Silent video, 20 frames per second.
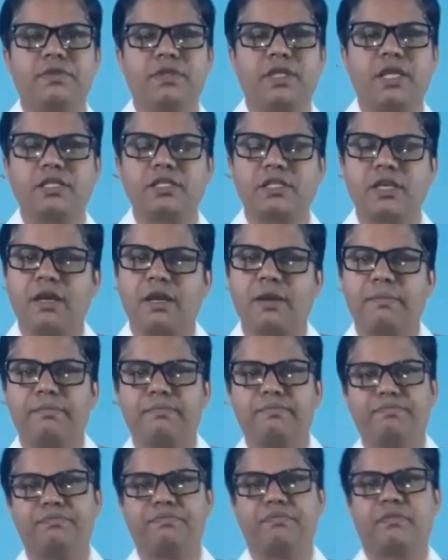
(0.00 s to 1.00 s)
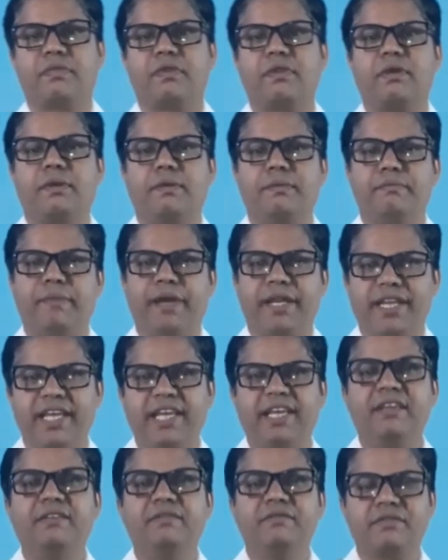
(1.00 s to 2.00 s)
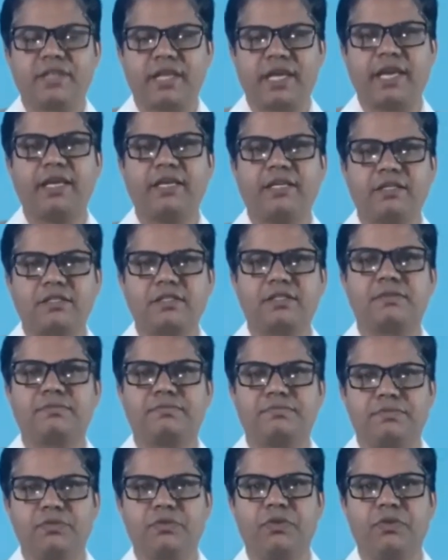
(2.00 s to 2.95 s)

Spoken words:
There's many things